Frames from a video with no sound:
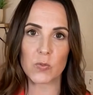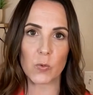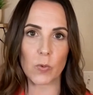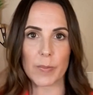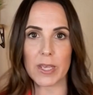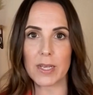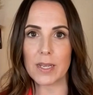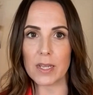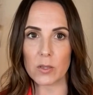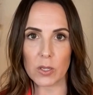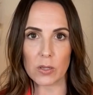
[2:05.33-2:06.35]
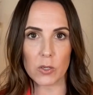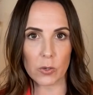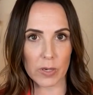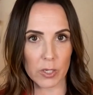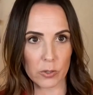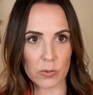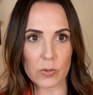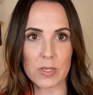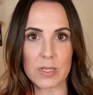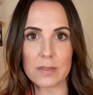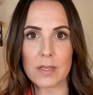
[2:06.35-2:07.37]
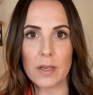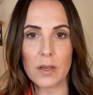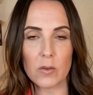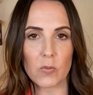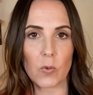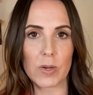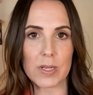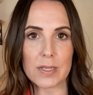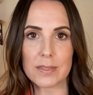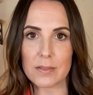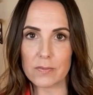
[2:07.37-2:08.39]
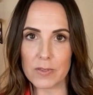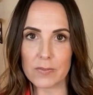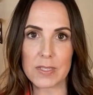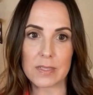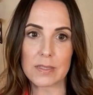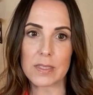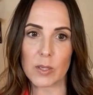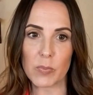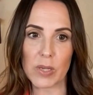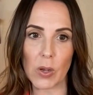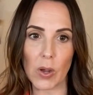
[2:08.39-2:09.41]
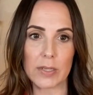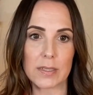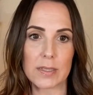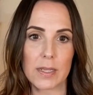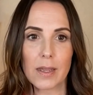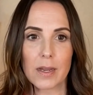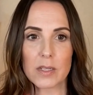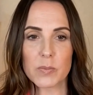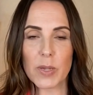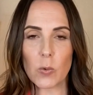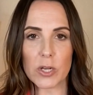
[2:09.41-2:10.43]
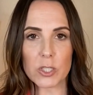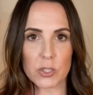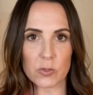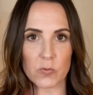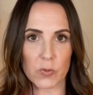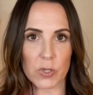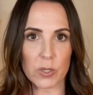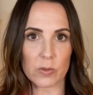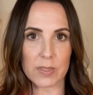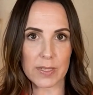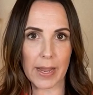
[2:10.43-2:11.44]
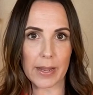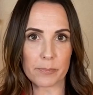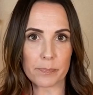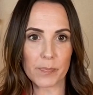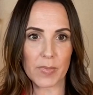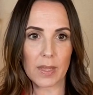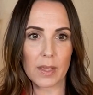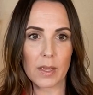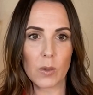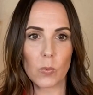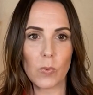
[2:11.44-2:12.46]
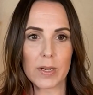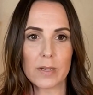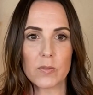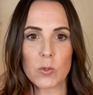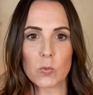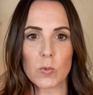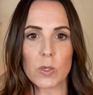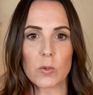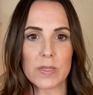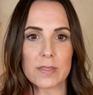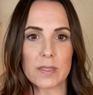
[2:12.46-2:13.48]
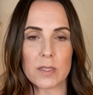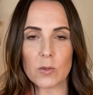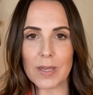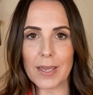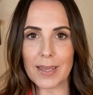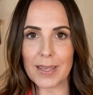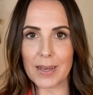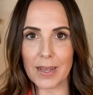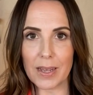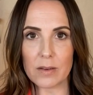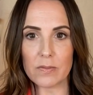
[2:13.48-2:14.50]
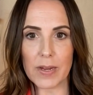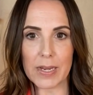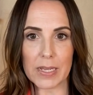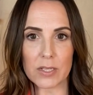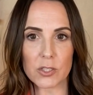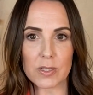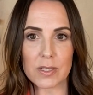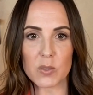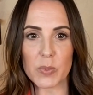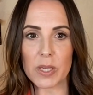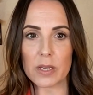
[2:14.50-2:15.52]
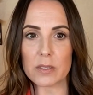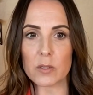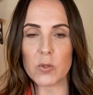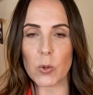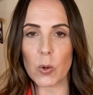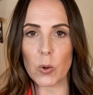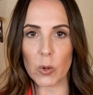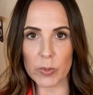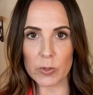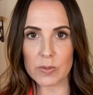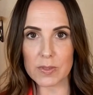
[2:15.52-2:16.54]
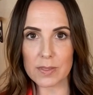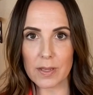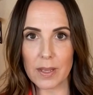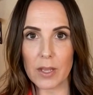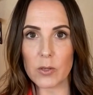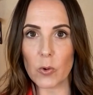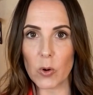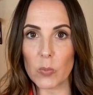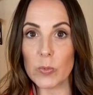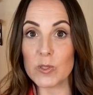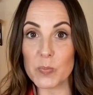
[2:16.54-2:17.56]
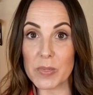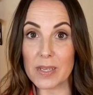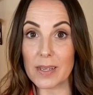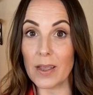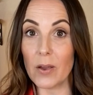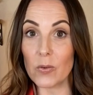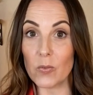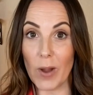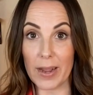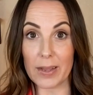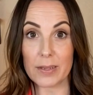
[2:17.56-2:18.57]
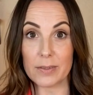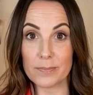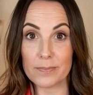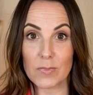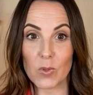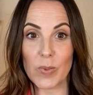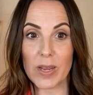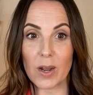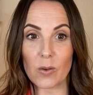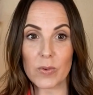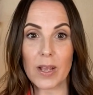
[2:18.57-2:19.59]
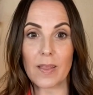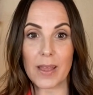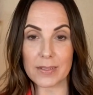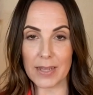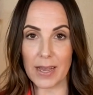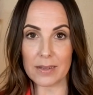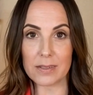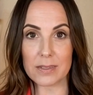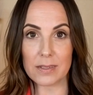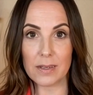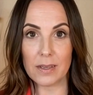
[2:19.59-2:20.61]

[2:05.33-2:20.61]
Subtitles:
for women you're in your 30s, 40s, 50s, and beyond. Here's my question for you today. What if the real reason you can't get ahead financially is because of your hormones and your hormones being out of whack? You may not realize that,